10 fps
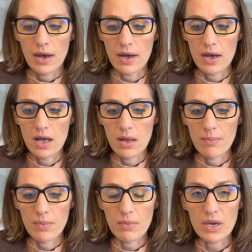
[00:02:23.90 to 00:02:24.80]

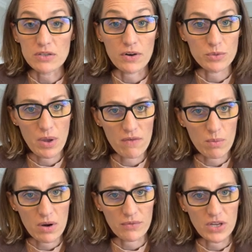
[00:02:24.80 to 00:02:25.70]
um, as far as behavior
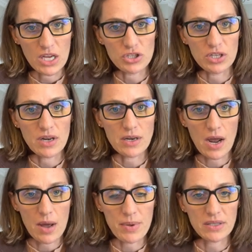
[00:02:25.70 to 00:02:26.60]
modification and
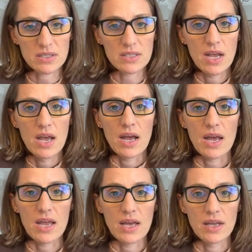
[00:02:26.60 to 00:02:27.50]
habits
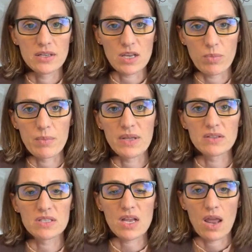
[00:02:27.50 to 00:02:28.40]
and
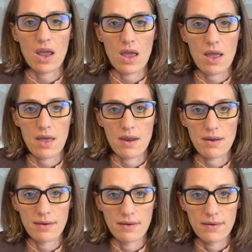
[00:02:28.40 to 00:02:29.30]
supplements
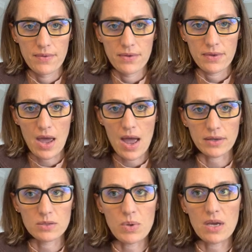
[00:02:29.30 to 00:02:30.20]
and
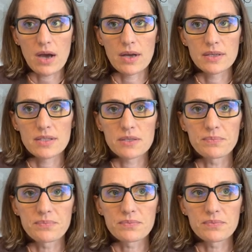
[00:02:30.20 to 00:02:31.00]
hacks because